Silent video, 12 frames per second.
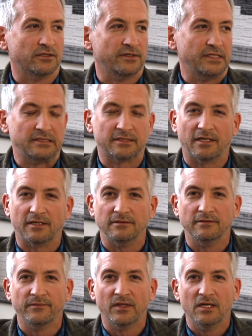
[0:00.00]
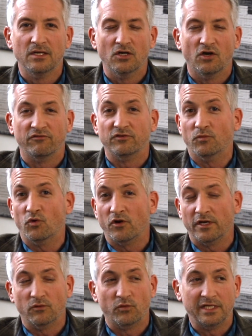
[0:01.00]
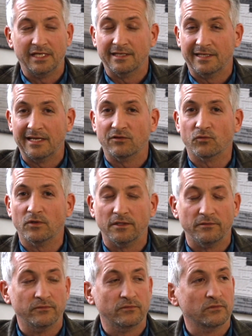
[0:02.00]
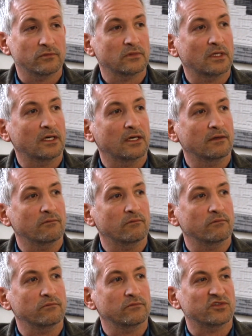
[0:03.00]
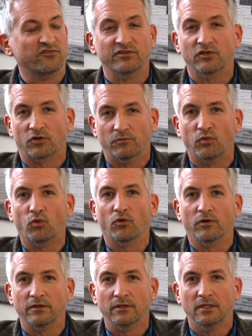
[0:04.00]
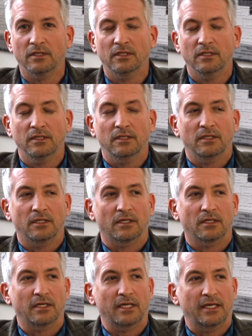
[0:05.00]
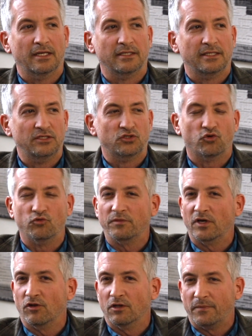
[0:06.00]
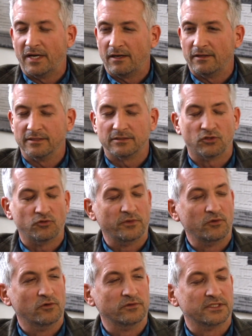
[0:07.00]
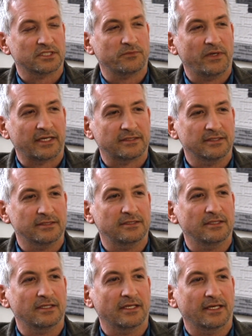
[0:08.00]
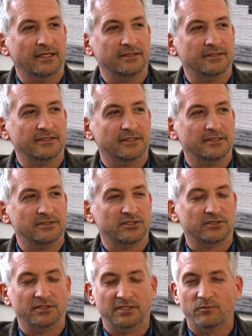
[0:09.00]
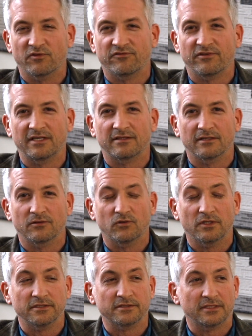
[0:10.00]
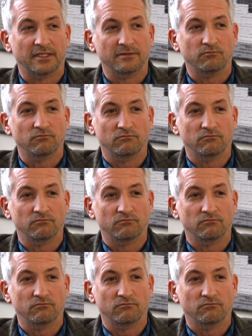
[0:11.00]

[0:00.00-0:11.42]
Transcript: on the east side of Des Moines, and we need an 8th one to fill our board. And he told me all about it, told me what was expected, and just a leap of faith that it was. And I